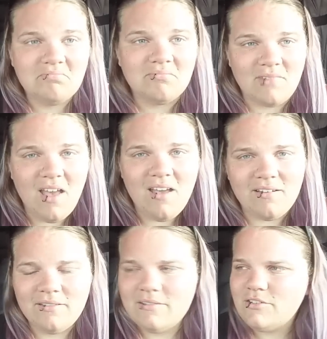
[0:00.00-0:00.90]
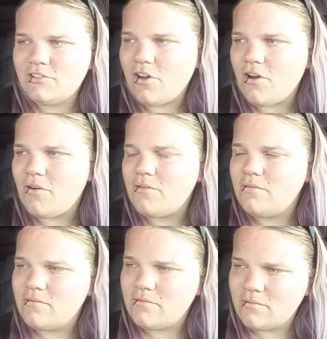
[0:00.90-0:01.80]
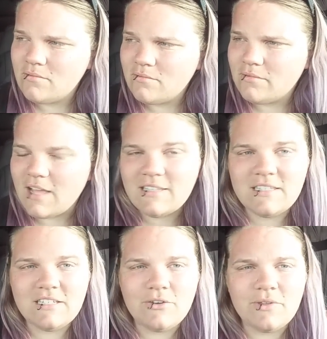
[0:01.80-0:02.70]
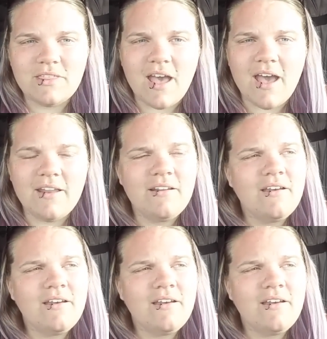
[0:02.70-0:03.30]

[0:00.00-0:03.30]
Yeah, so that's the deal with that.